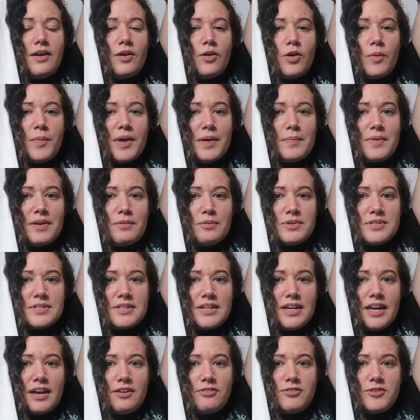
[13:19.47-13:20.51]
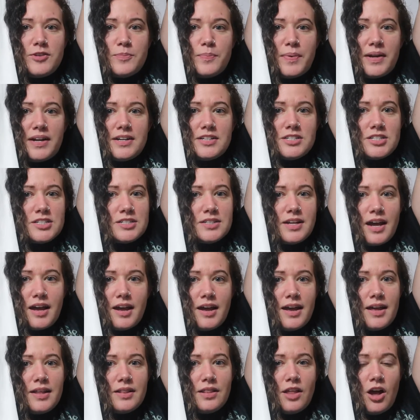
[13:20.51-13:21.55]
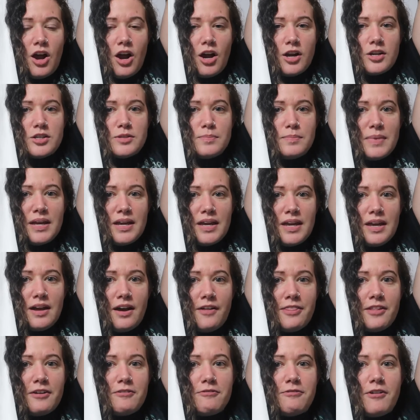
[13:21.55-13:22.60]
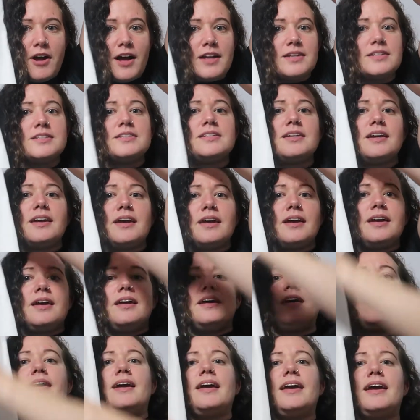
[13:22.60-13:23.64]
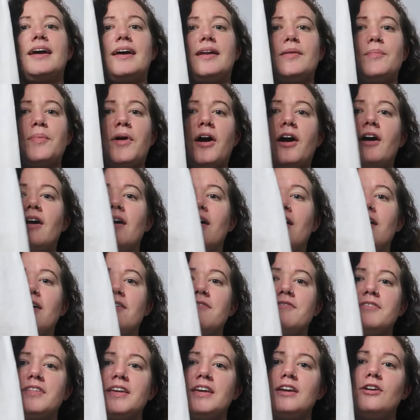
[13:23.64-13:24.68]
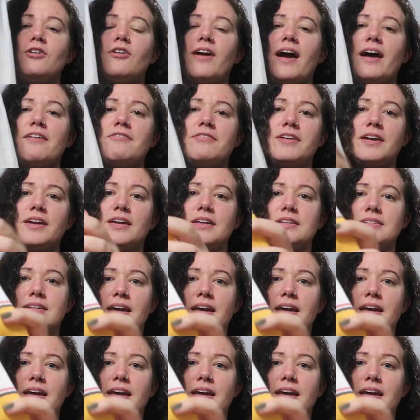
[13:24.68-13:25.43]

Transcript: Or maybe it was a gift, but it's just got a large Mickey on the front, and part of the graphic is